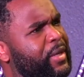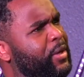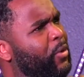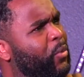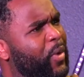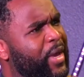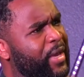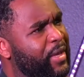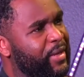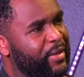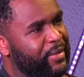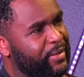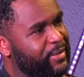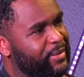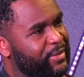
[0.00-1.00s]
in a
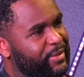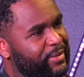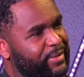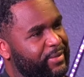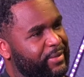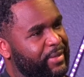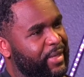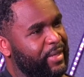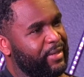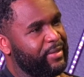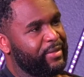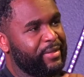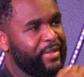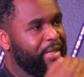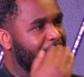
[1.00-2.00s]
way that
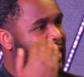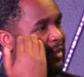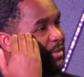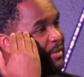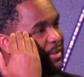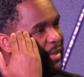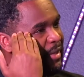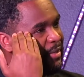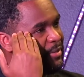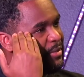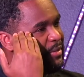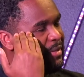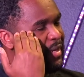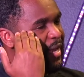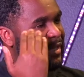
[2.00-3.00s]
is
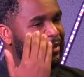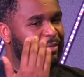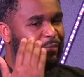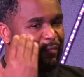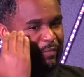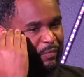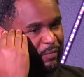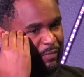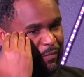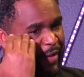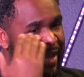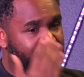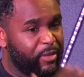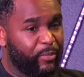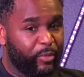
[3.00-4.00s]
not
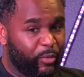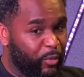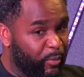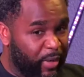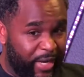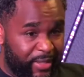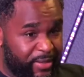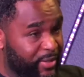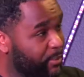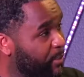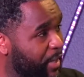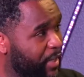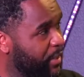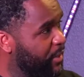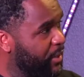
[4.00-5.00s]
fathomable by
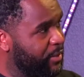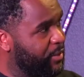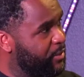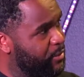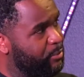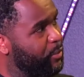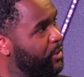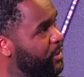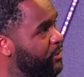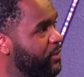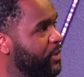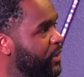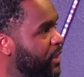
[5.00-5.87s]
somebody that doesn't believe